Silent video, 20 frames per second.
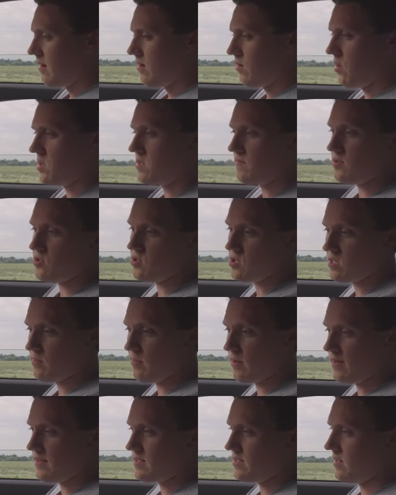loads of
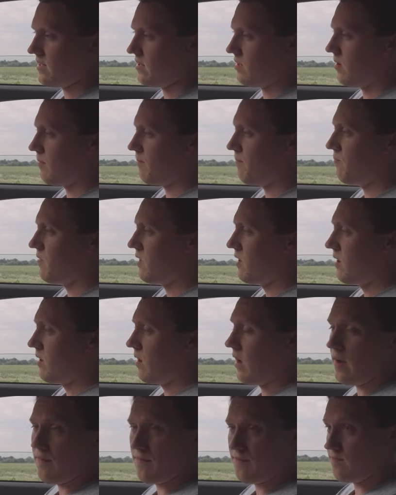adjustability in them.
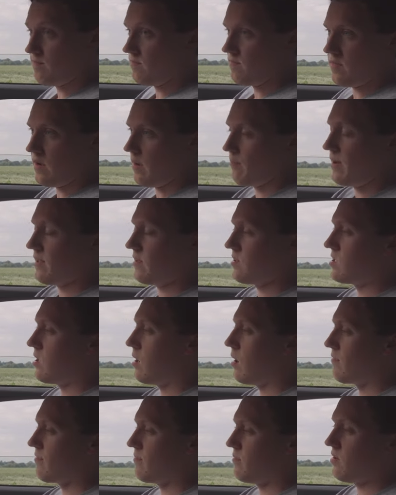I picked this
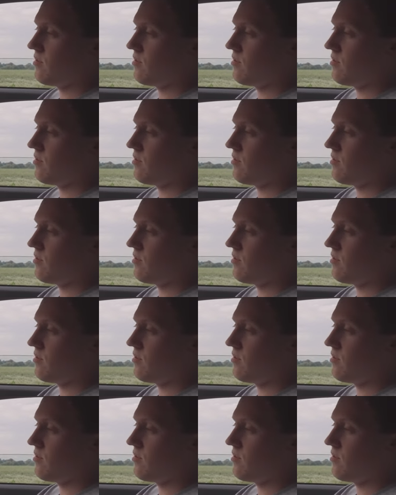car up from